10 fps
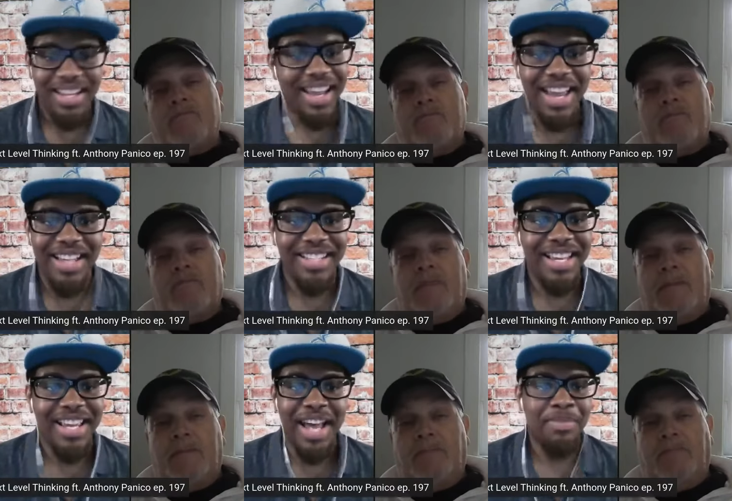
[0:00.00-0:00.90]
Speaker 1: like I
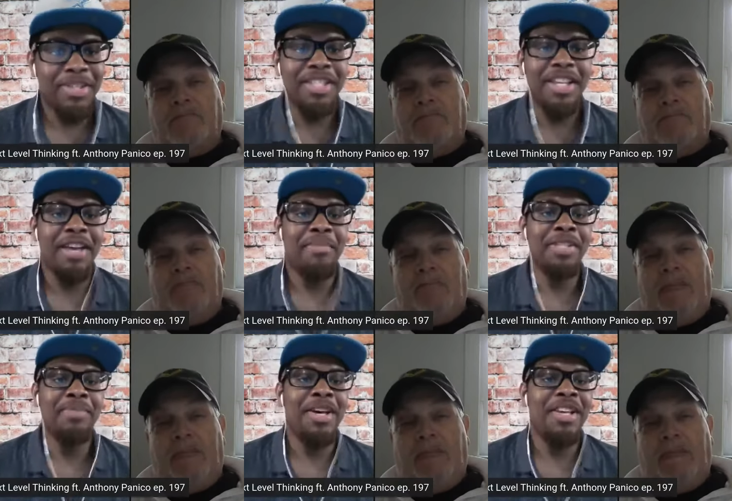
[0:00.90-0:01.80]
said, I'm I'm a
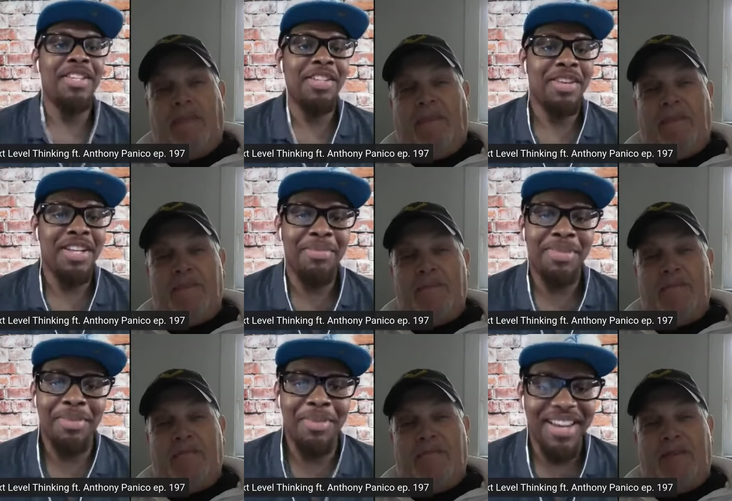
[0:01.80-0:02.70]
sponge soaking up
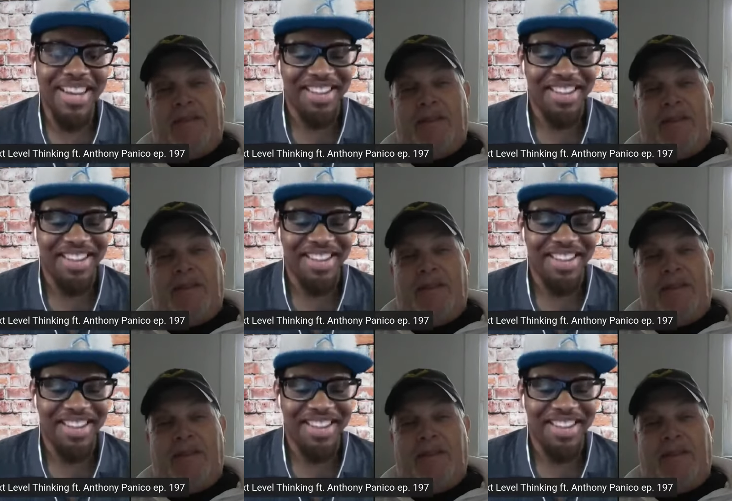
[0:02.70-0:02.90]
some great